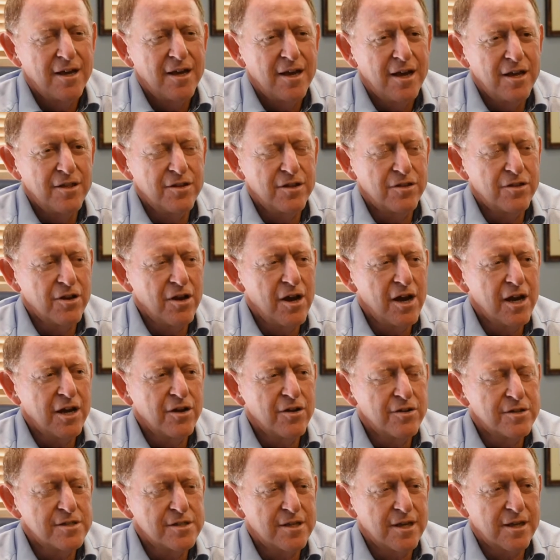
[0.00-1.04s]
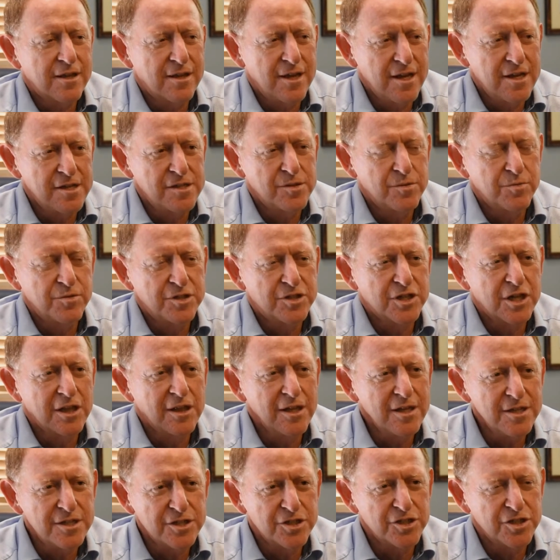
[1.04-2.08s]
And the diagnostic test which
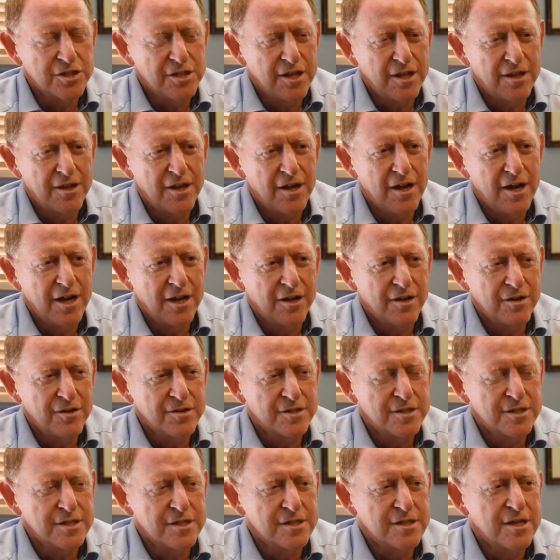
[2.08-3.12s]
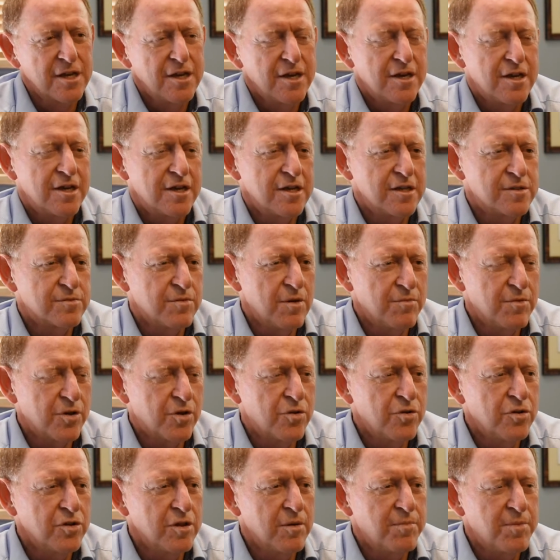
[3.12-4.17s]
clinches the diagnosis is what we
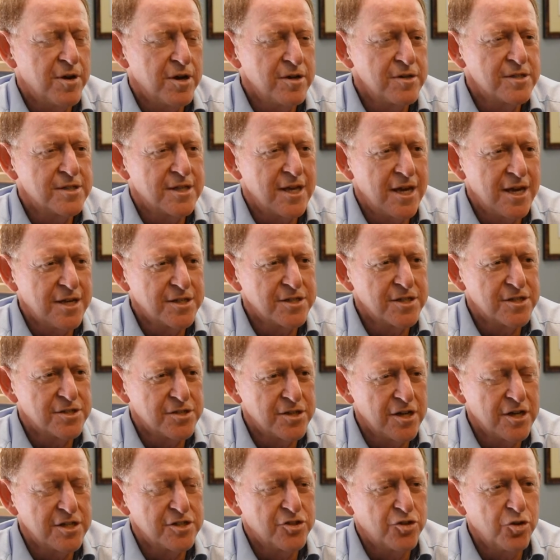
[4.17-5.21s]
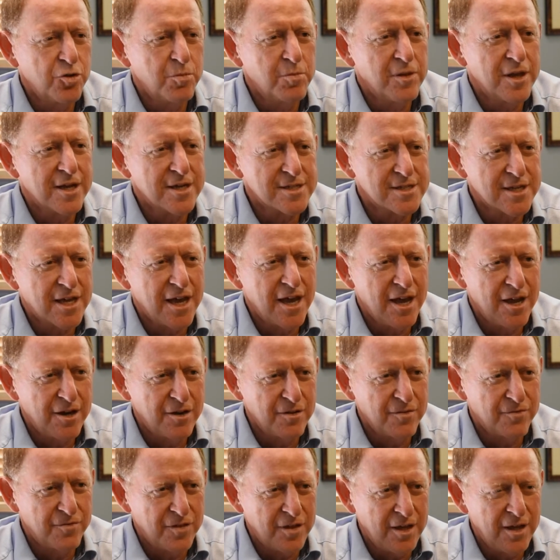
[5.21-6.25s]
call a post-exercise duplex scan
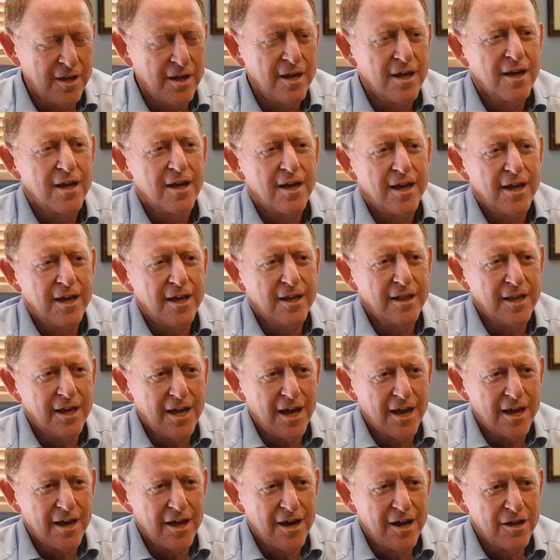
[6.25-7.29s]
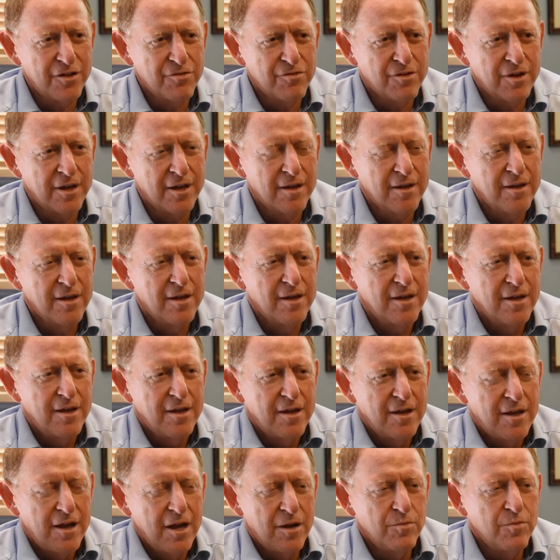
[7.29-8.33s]
of the iliac artery.
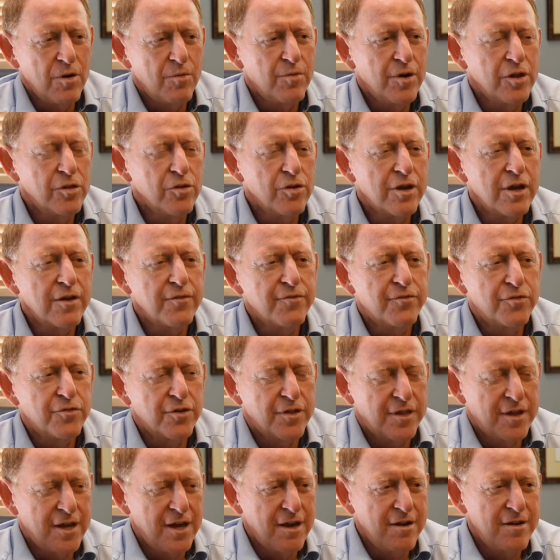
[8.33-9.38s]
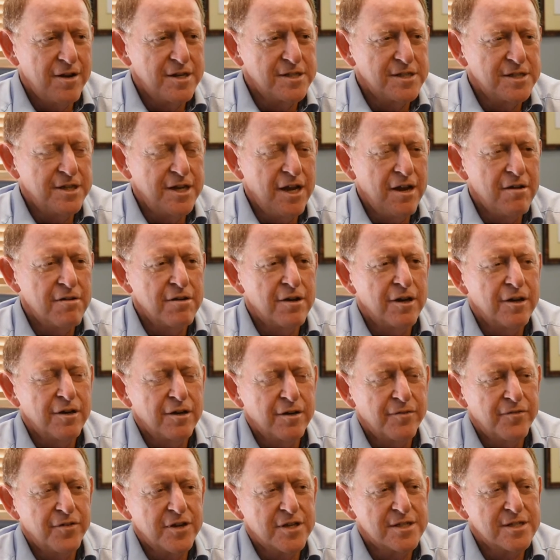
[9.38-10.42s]
And what we're looking for there is an area
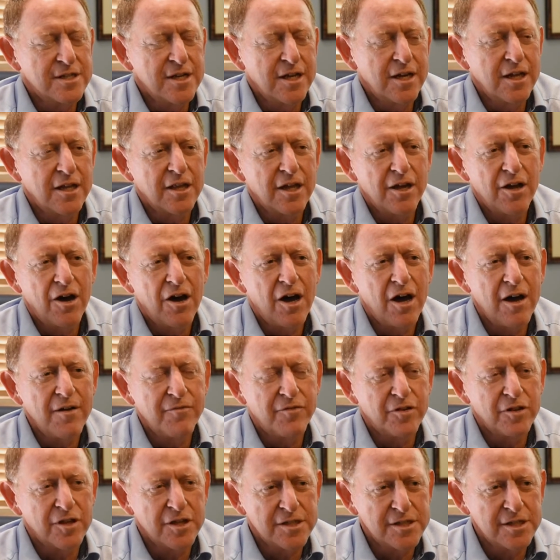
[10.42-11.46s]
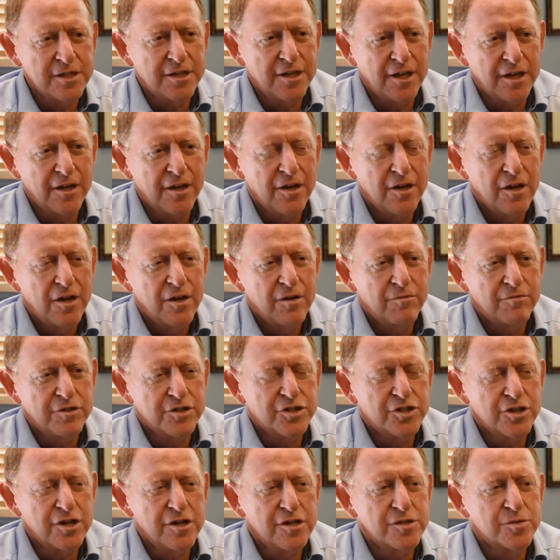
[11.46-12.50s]
of exceedingly high velocity which
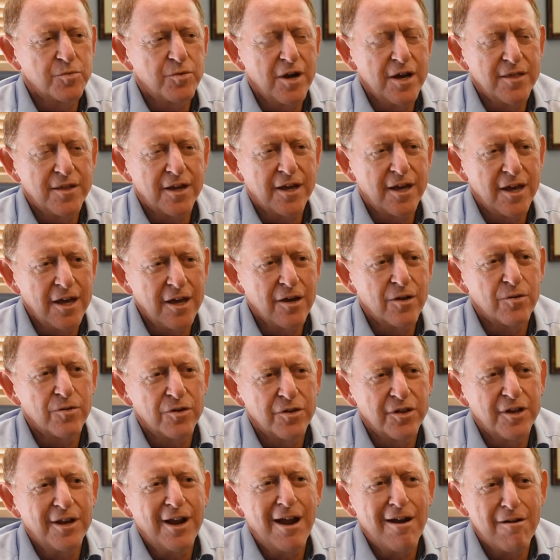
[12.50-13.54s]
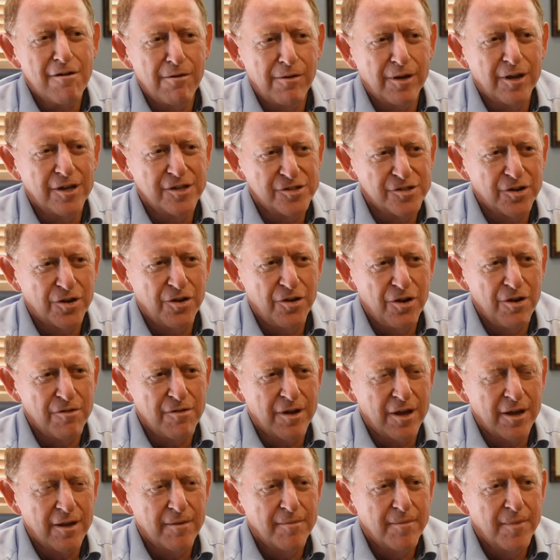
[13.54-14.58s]
shows where the kink or the narrowing is occurring.